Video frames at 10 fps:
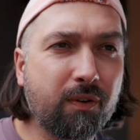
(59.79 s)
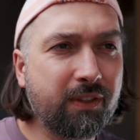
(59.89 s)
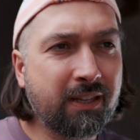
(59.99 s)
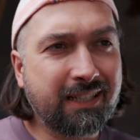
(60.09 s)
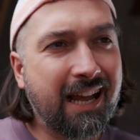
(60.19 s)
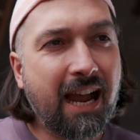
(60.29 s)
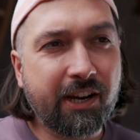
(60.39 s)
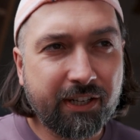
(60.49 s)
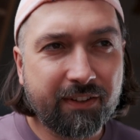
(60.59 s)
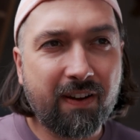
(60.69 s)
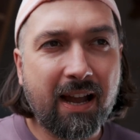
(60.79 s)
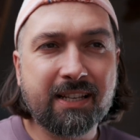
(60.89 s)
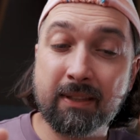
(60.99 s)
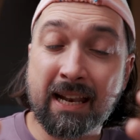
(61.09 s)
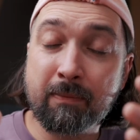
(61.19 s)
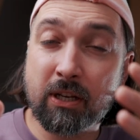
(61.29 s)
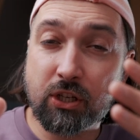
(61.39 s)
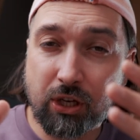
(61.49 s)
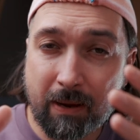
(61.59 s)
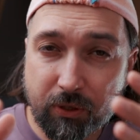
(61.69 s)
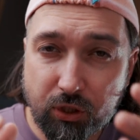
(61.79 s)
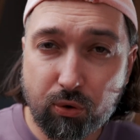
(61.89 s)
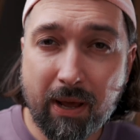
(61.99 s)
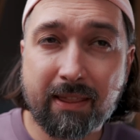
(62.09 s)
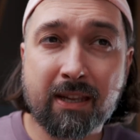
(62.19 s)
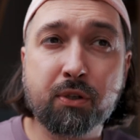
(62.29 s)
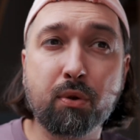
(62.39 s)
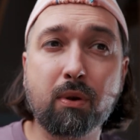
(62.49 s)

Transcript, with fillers: of the entire device. Then I'm going to jump straight into